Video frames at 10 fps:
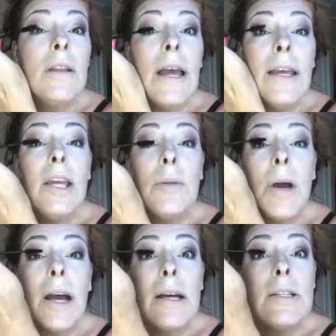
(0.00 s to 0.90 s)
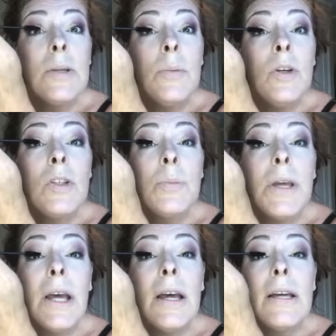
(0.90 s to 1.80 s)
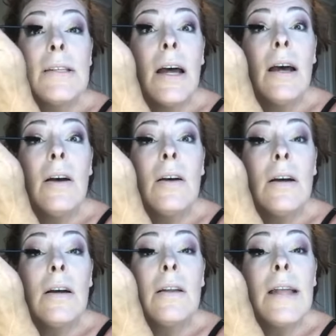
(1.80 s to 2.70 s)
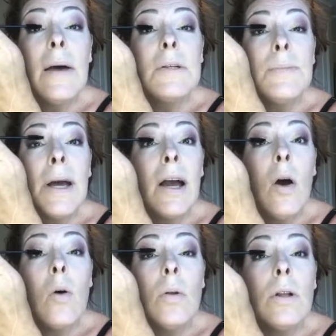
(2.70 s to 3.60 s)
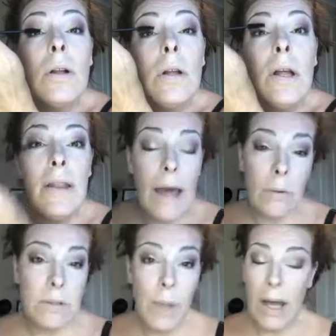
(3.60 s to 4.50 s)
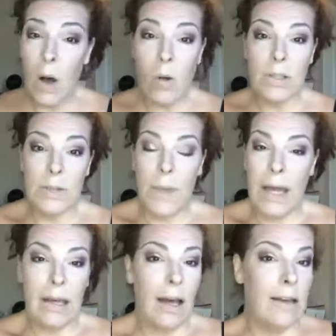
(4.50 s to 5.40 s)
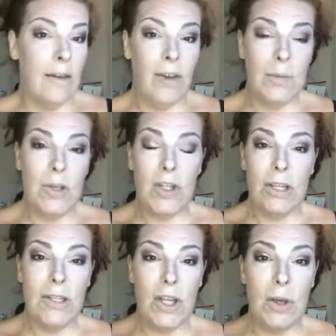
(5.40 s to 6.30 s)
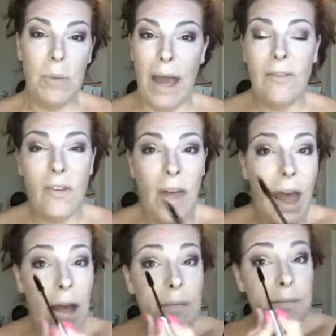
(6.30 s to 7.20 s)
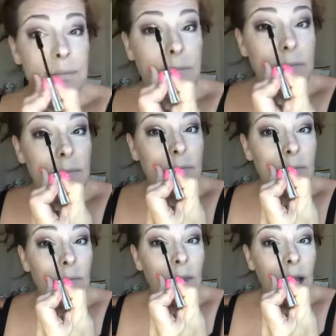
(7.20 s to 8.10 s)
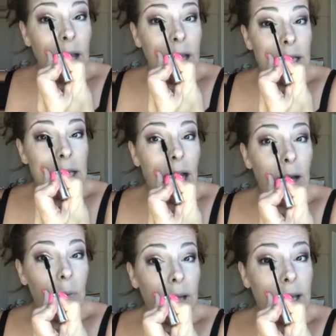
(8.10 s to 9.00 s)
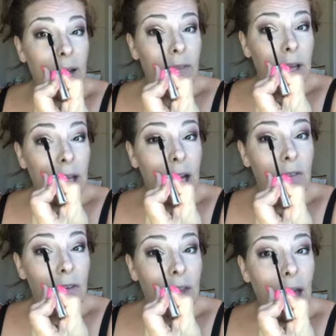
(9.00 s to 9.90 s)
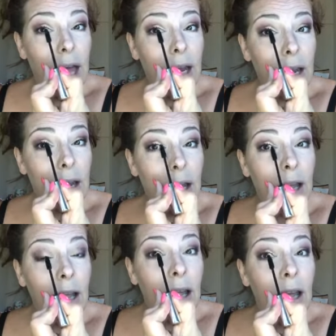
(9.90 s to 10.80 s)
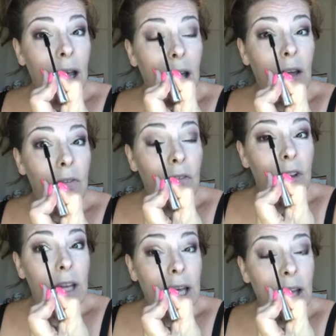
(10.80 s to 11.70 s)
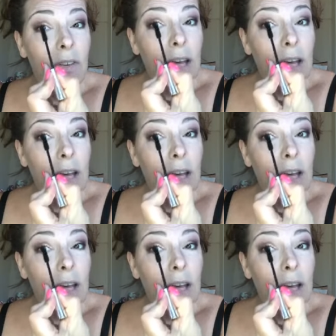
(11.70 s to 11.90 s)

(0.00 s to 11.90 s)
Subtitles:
thank you to my customers because that was my goal. That was my goal, to make enough commission to pay for that. And we definitely covered that. And hopefully, if